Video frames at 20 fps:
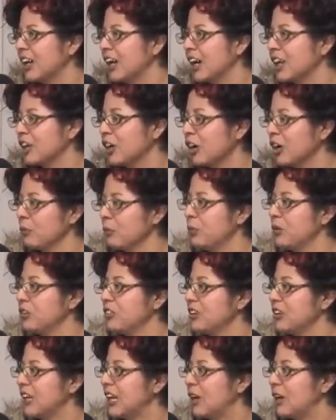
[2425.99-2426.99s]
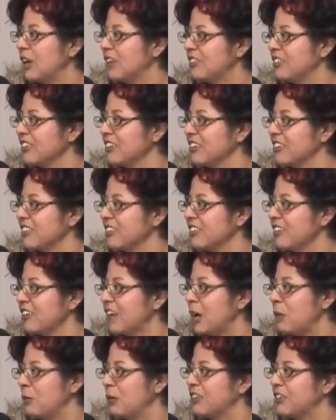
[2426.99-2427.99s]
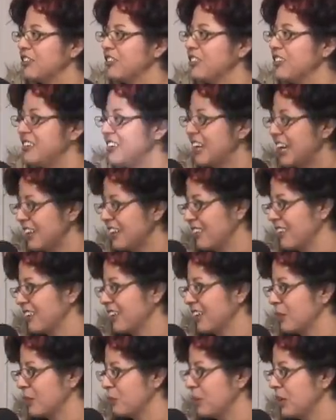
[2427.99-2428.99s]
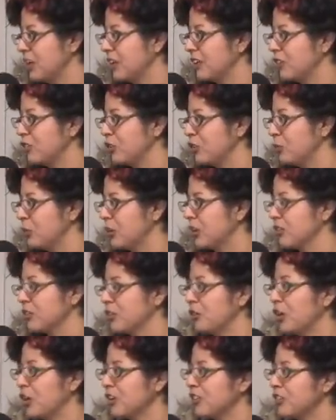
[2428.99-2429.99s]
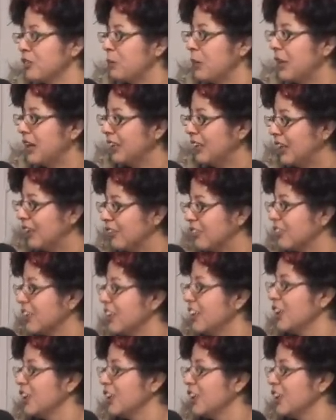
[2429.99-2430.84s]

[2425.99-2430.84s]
a young person now has to consider how much debt they're gonna be into because of all these bailouts.